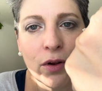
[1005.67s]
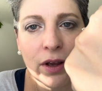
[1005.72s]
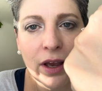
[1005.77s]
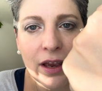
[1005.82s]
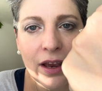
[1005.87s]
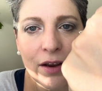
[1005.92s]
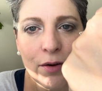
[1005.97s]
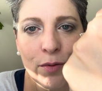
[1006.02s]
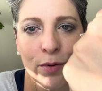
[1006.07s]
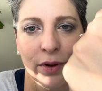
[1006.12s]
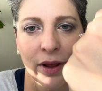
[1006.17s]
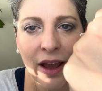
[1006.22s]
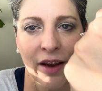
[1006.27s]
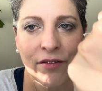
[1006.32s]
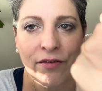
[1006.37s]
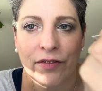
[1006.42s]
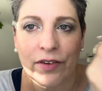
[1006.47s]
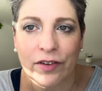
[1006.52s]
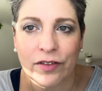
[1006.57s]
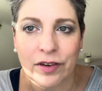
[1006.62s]
it will
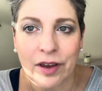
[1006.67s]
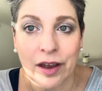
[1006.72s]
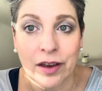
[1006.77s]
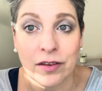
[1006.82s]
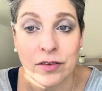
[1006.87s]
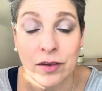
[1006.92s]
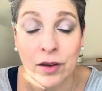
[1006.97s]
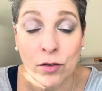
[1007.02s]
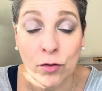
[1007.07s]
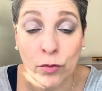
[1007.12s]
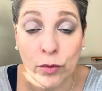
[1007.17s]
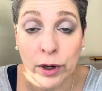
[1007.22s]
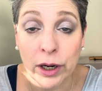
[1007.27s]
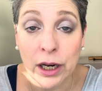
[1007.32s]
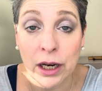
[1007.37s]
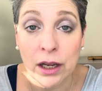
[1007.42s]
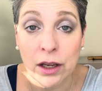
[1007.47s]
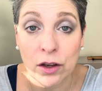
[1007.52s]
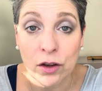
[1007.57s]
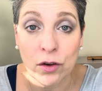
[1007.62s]
emphasize and
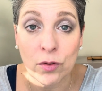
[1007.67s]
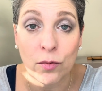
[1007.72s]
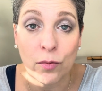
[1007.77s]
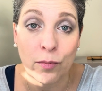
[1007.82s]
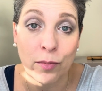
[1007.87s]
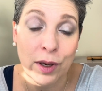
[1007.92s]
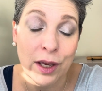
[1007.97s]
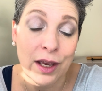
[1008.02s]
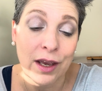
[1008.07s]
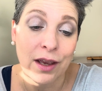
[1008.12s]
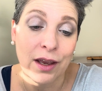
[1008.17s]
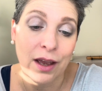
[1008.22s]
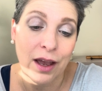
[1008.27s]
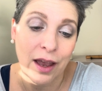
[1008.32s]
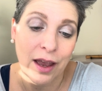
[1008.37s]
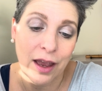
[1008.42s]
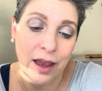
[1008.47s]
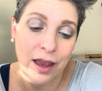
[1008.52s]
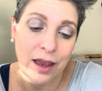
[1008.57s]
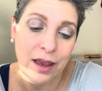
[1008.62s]
really be
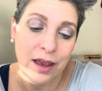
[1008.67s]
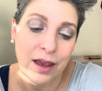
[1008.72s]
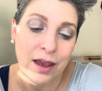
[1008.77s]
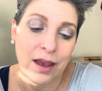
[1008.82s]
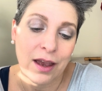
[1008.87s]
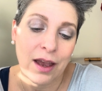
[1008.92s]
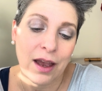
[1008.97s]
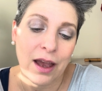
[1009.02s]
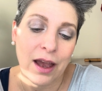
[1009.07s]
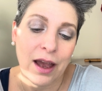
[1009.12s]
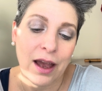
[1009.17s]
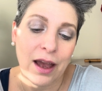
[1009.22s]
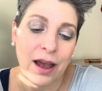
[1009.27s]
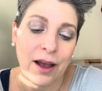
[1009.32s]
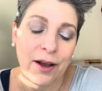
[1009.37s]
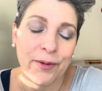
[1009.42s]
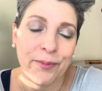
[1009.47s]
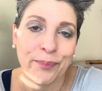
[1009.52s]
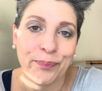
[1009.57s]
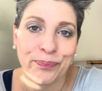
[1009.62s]

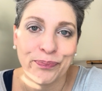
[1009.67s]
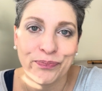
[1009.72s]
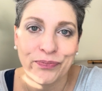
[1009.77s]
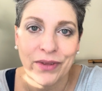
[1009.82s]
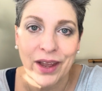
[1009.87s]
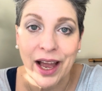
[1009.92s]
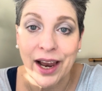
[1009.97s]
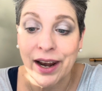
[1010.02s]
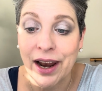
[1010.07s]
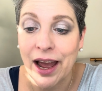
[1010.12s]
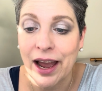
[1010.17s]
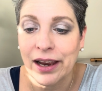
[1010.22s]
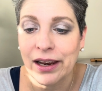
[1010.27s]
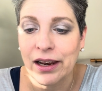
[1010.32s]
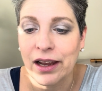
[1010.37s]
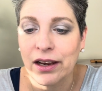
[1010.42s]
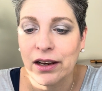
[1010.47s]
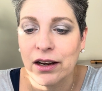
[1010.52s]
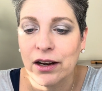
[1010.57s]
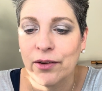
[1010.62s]
an
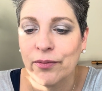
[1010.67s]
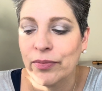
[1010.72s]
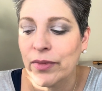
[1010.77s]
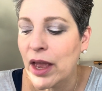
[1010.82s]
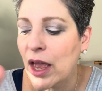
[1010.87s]
eyeliner.